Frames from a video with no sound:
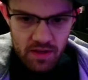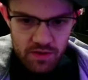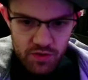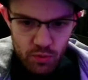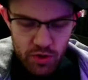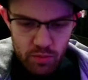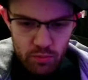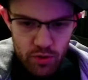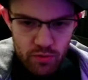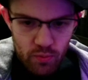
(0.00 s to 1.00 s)
So we're going to
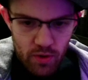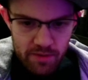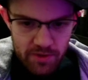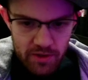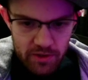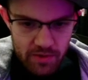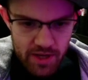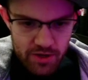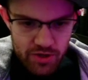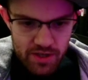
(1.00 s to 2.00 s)
Brood one of the
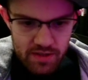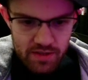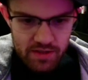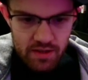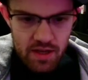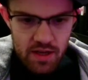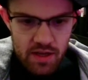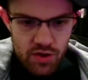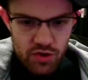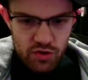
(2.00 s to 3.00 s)
locations.
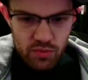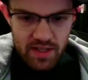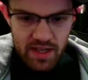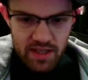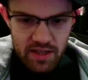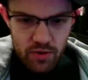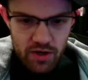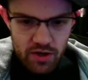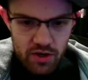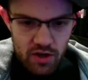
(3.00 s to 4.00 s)
So we'd likely want
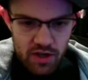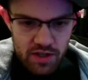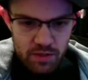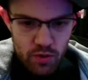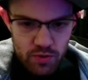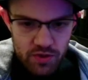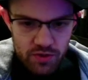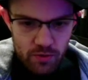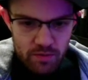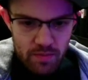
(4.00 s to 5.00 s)
a Cosmo
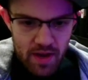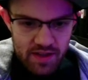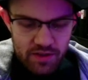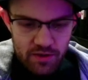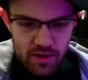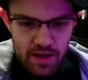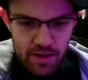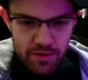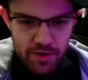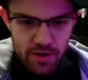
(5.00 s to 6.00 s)
Swordmaster
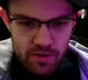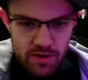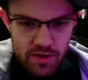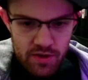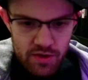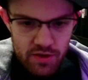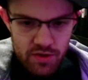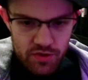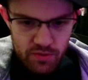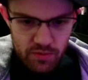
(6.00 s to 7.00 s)
another.
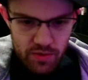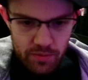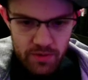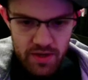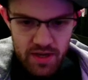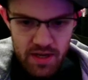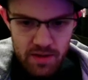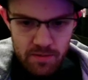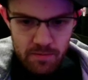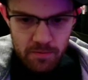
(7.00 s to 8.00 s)
So
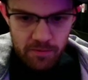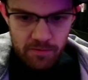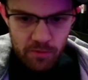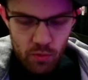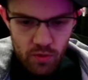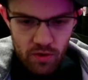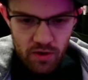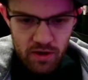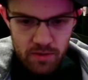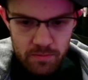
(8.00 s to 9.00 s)
3, 4,